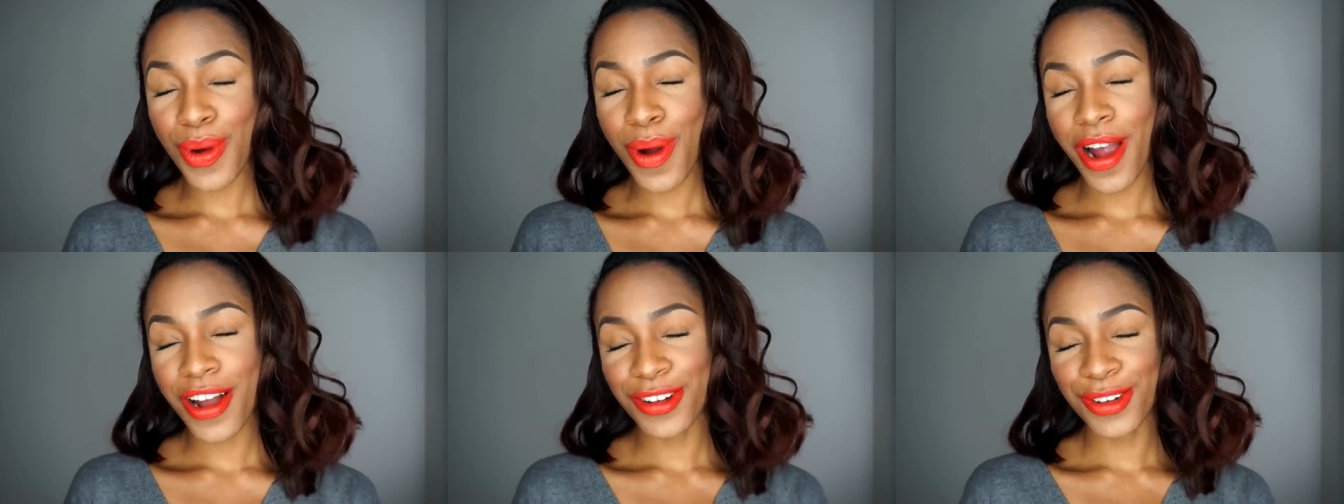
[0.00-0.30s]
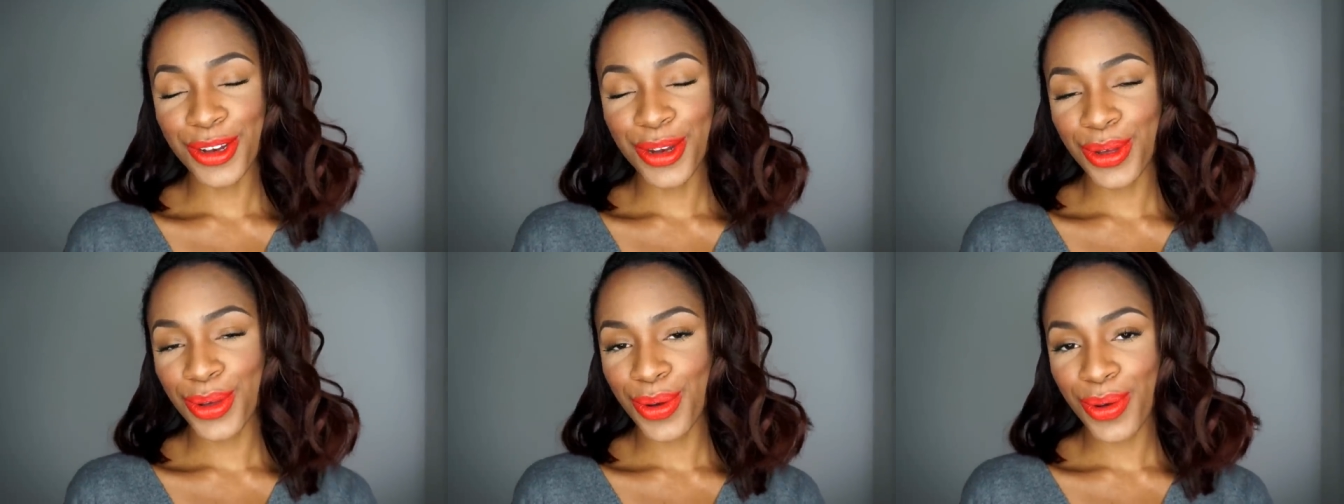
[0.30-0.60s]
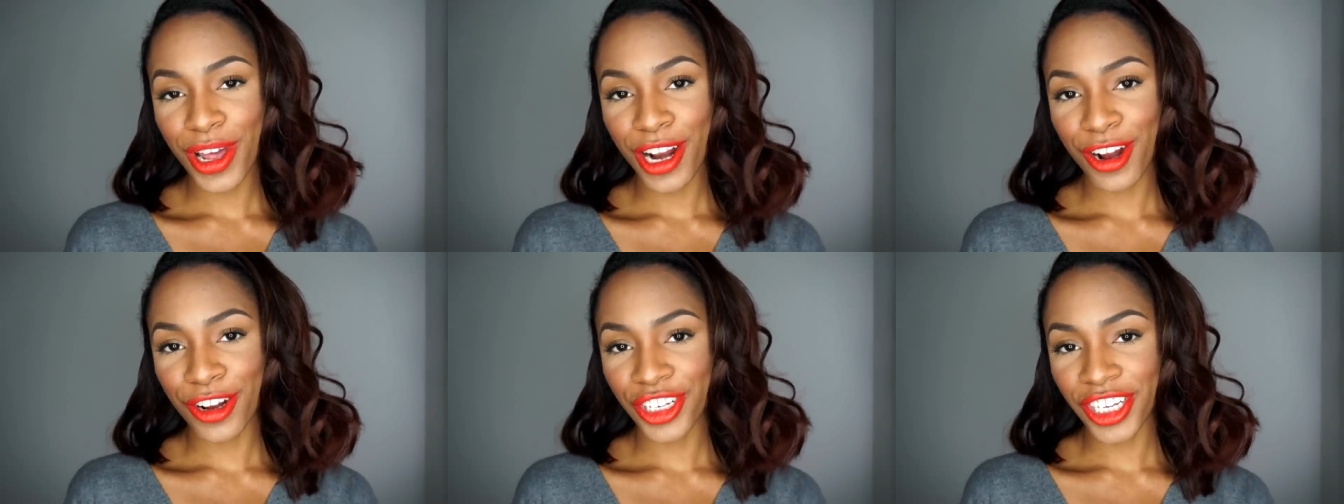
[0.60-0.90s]
who are
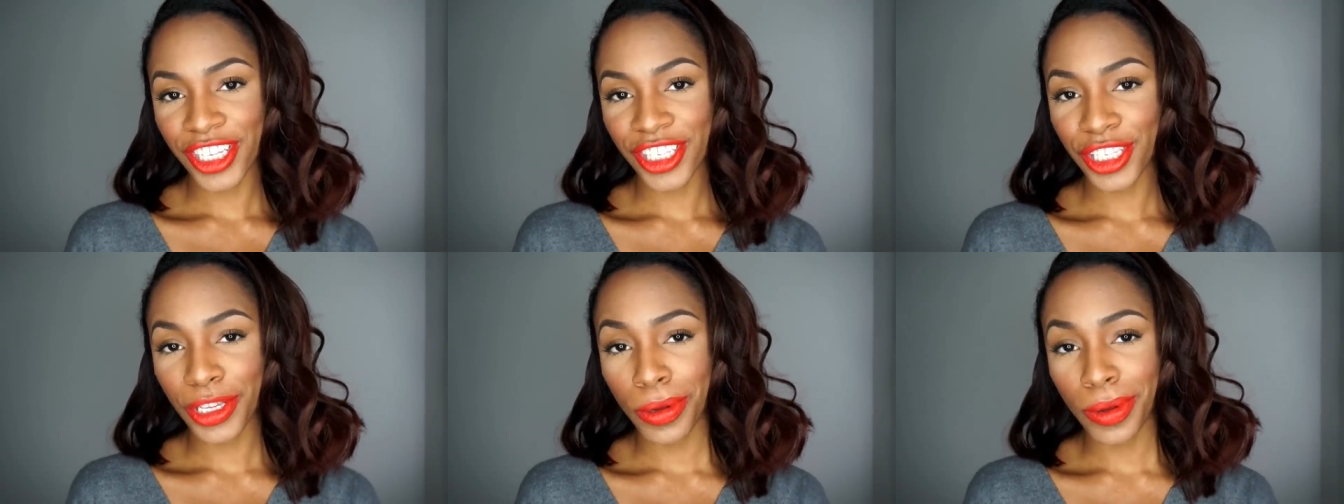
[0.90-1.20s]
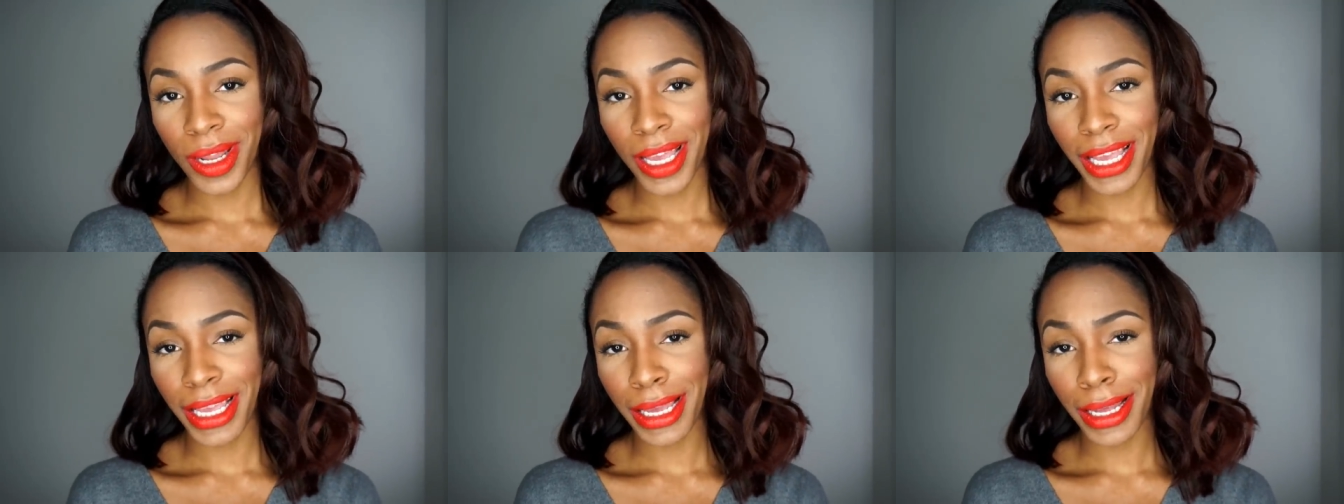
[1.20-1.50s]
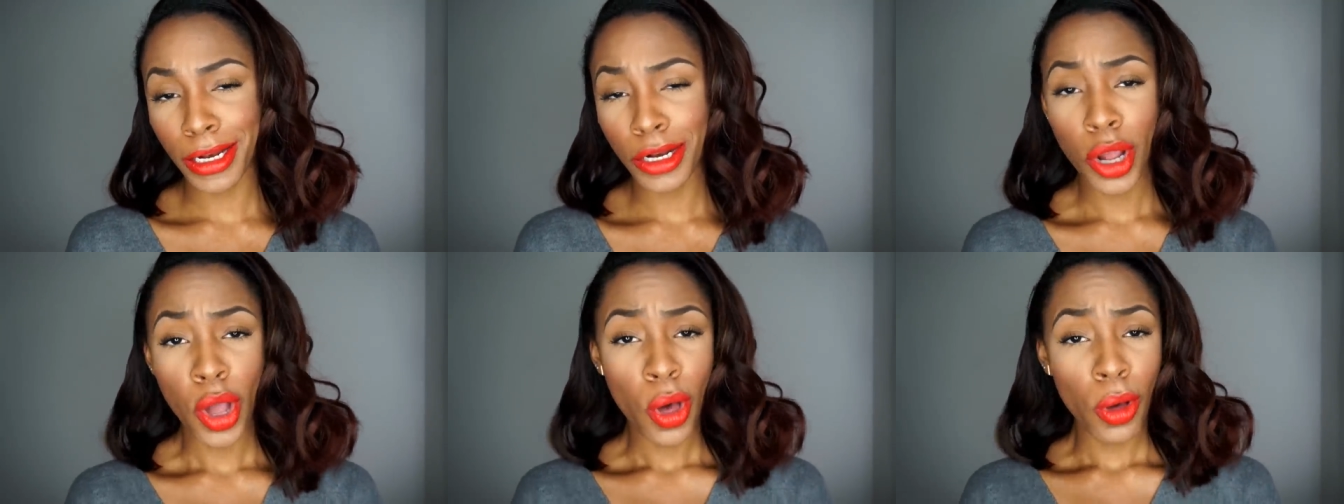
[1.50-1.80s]
new and are just tuning
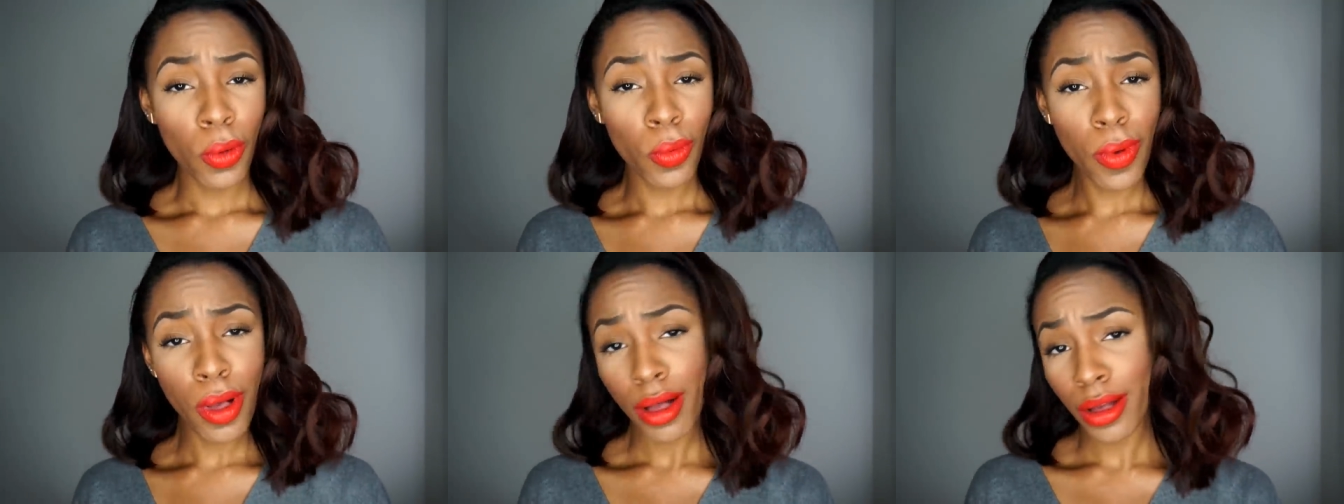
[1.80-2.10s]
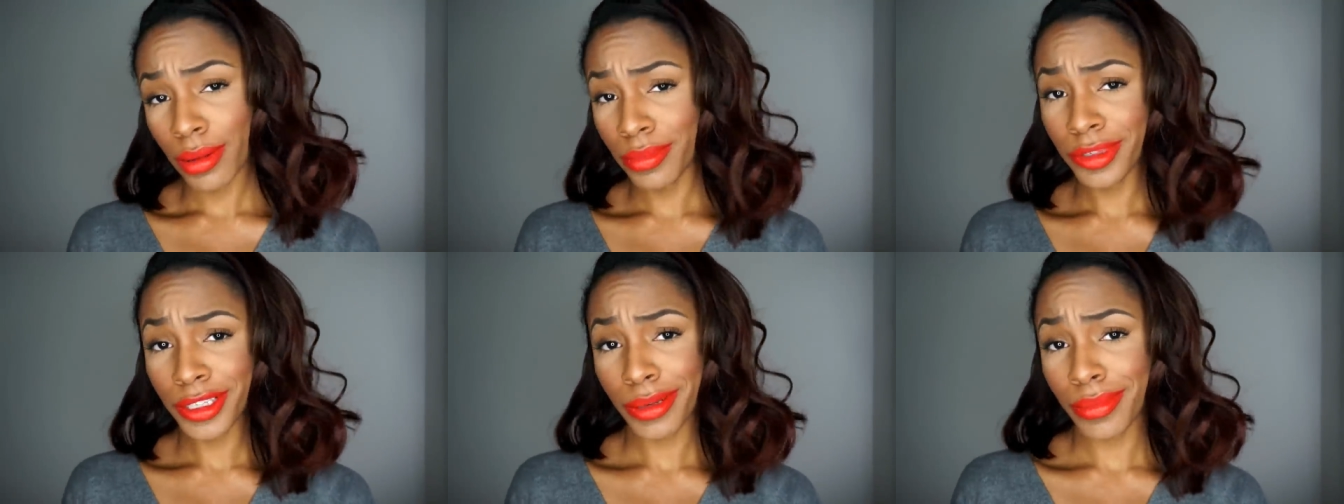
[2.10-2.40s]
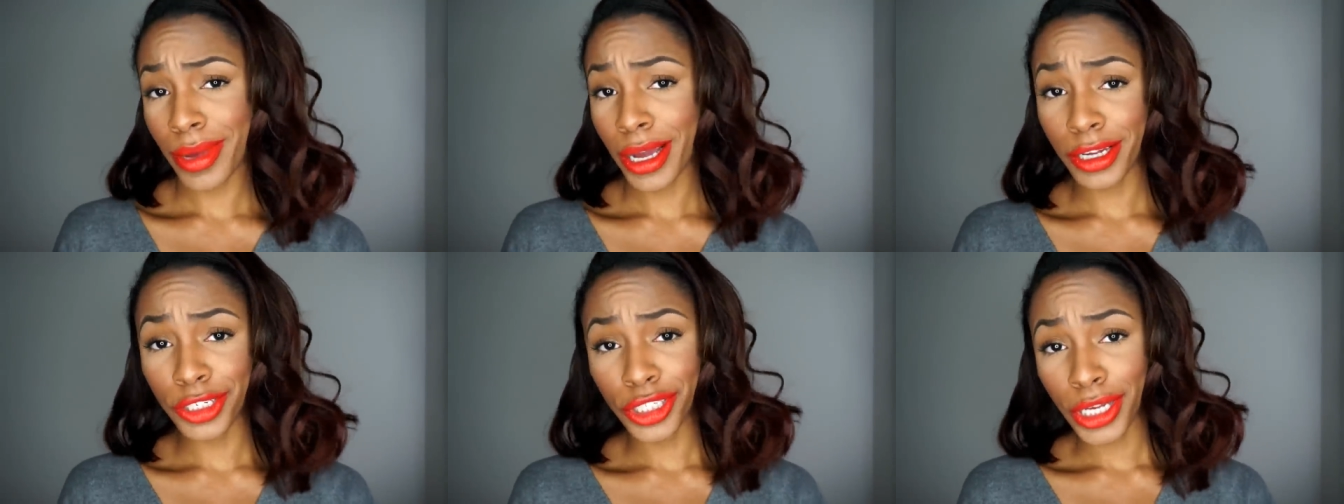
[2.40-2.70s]
in, welcome to
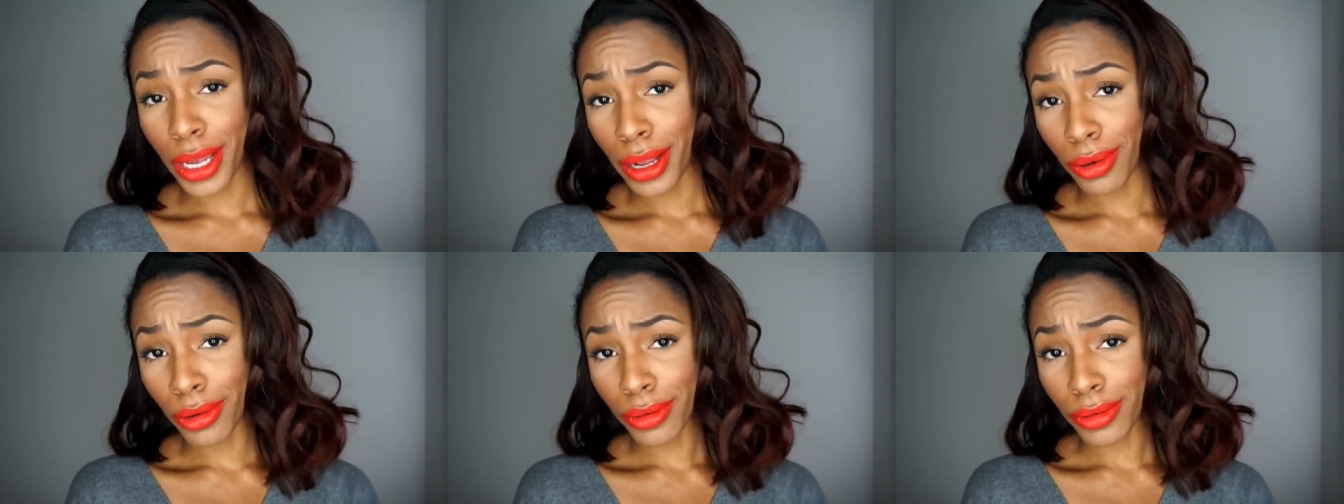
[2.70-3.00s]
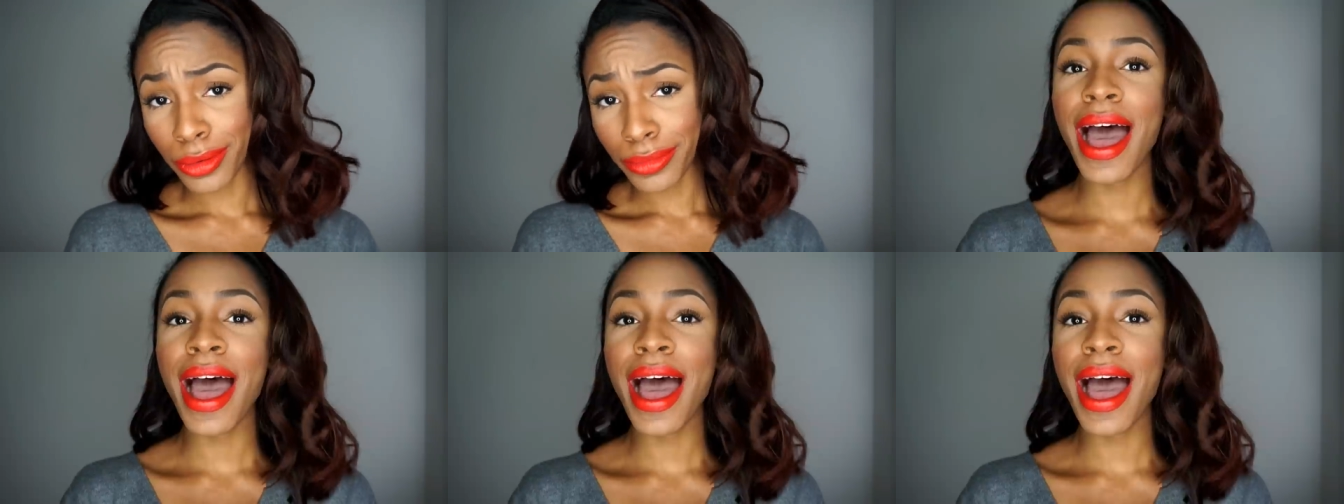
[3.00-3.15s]
my channel.